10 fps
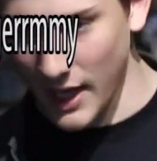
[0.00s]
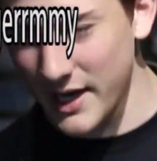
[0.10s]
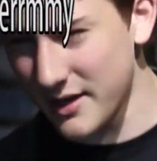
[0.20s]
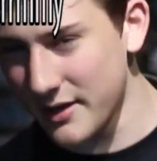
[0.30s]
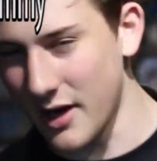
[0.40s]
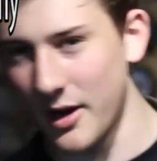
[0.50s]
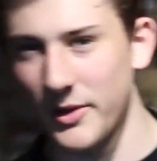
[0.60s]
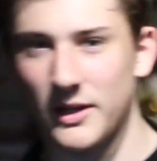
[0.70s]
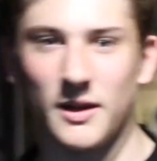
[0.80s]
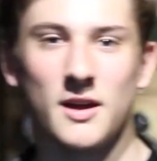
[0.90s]
like,
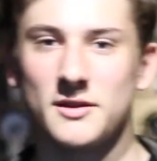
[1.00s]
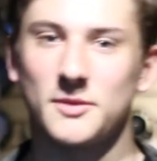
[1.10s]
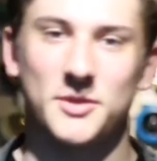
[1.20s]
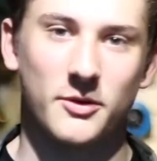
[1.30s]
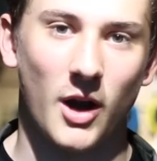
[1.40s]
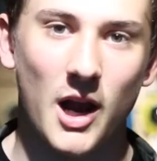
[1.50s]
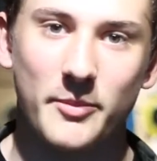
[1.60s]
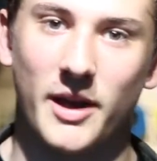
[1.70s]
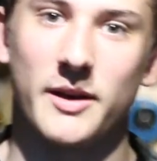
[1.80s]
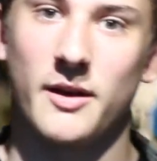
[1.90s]
comment,
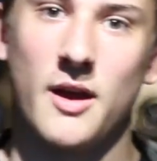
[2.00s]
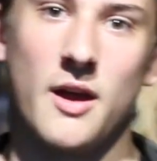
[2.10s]
subscribe, and